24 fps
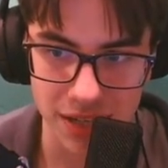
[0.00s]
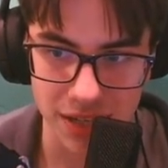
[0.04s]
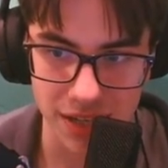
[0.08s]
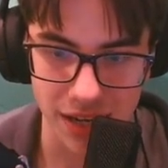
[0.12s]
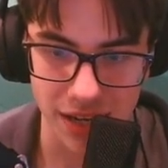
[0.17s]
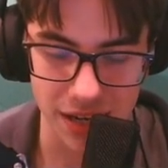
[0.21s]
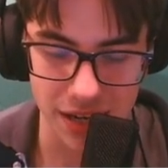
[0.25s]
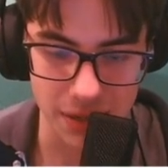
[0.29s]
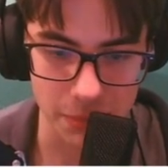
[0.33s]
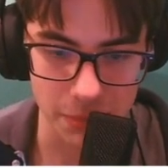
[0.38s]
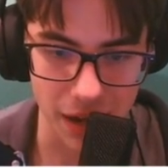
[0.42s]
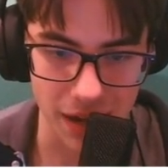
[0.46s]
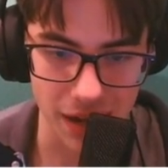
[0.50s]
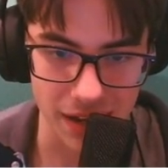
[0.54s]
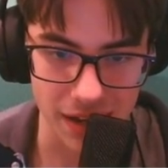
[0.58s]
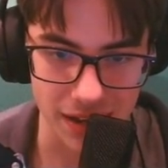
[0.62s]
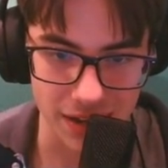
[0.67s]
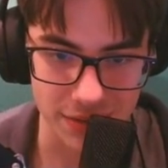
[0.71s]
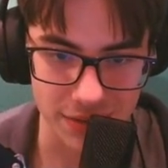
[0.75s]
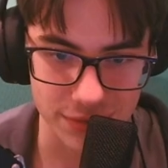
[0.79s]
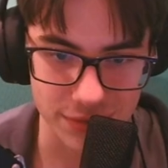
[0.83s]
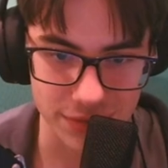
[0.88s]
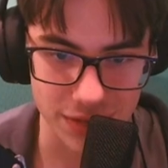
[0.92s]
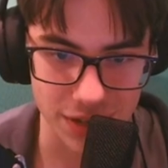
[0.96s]
and it might,
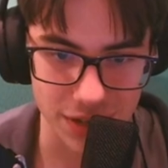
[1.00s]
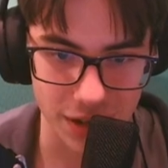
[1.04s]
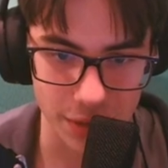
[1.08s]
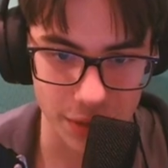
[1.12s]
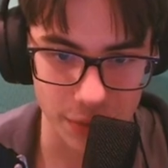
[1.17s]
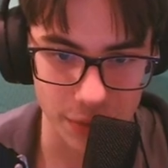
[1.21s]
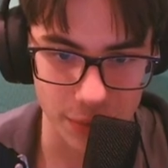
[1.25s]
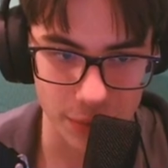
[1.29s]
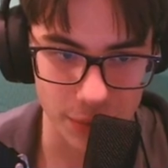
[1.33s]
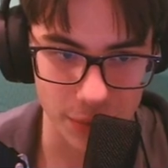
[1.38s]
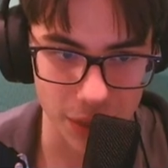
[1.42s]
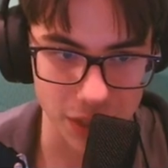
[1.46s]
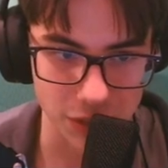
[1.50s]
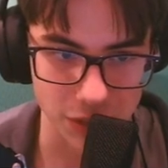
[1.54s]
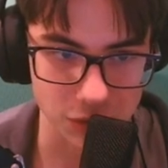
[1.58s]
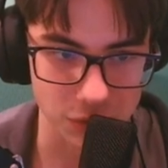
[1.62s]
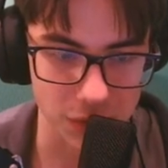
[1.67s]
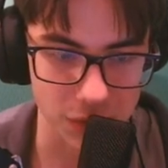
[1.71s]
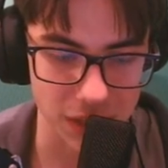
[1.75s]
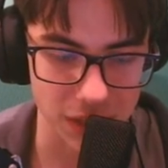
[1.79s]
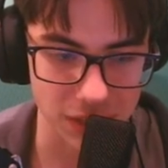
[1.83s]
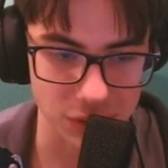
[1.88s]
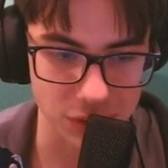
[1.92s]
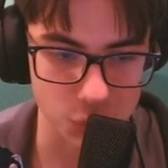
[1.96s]
if you know that when
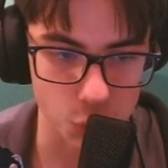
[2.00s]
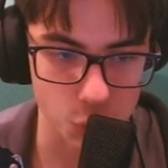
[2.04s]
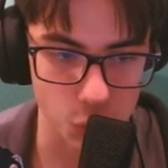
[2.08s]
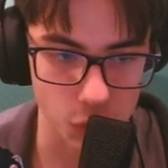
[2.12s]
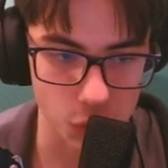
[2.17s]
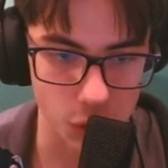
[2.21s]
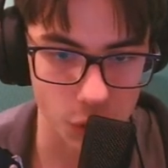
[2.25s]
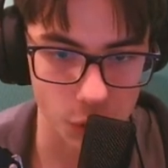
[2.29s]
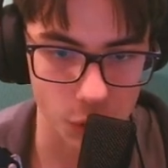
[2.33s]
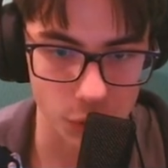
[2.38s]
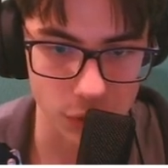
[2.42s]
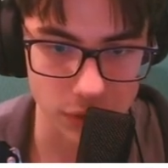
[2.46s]
you scored a goal,